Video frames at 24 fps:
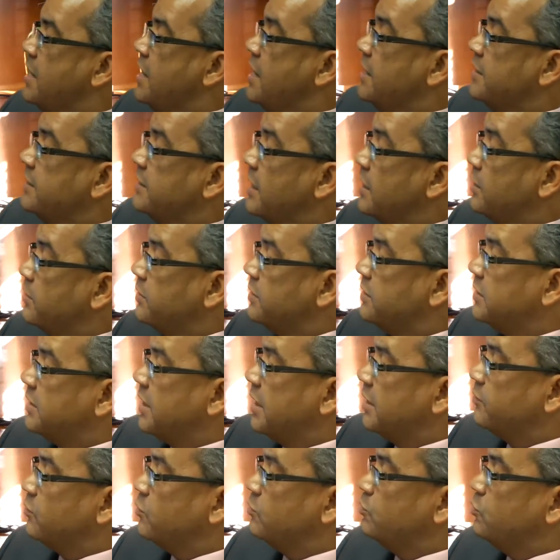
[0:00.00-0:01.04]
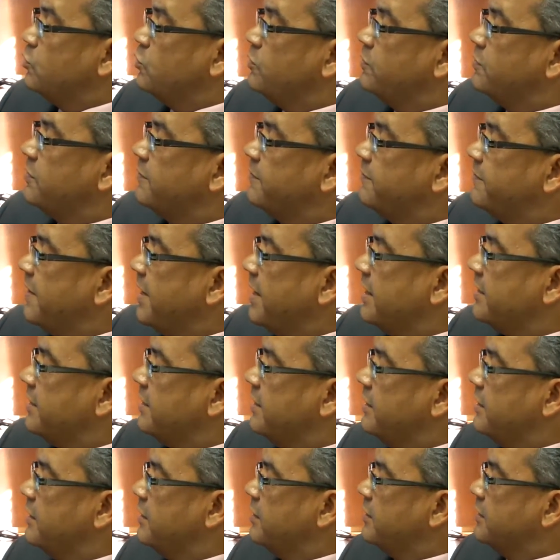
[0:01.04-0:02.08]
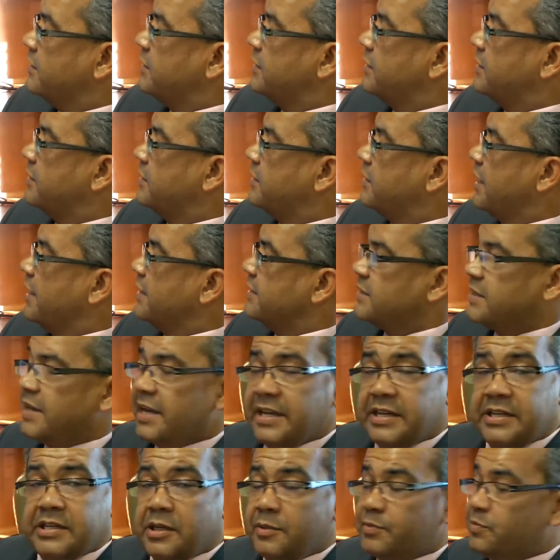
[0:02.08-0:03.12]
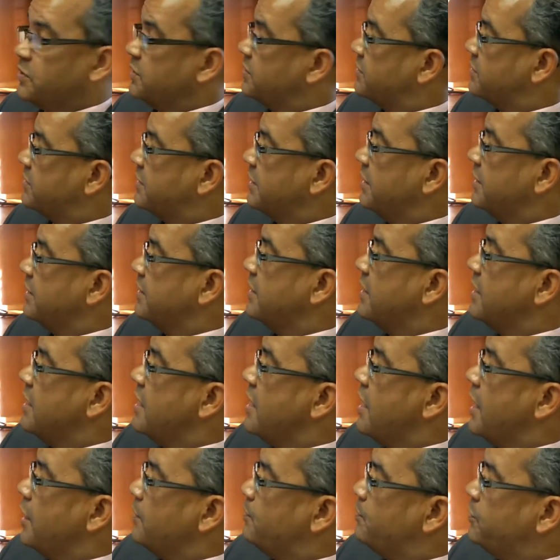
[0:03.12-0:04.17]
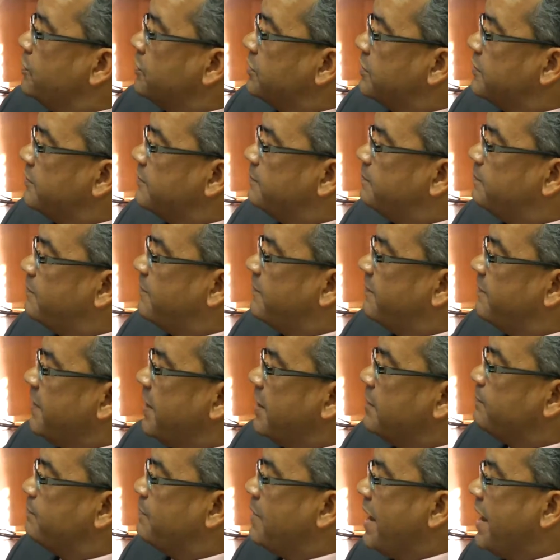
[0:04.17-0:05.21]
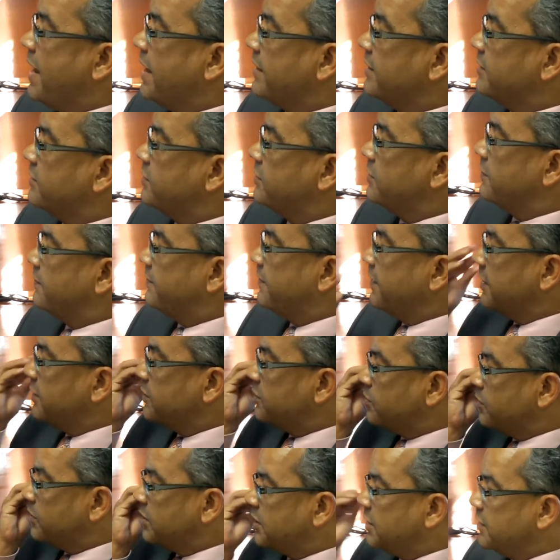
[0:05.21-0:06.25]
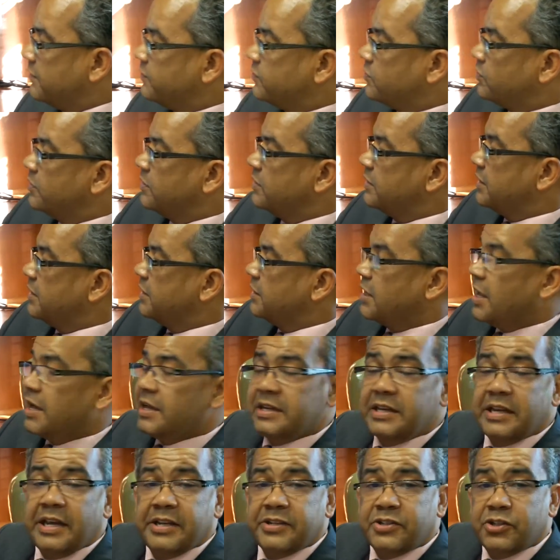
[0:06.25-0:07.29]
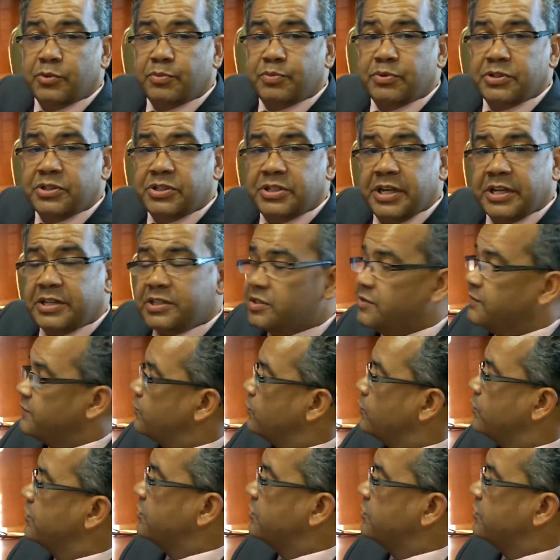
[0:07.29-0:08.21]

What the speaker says: Not only did I remove the fat here and tighten up the skin, I put the fat back into the face so it gives her a lot nicer projection for her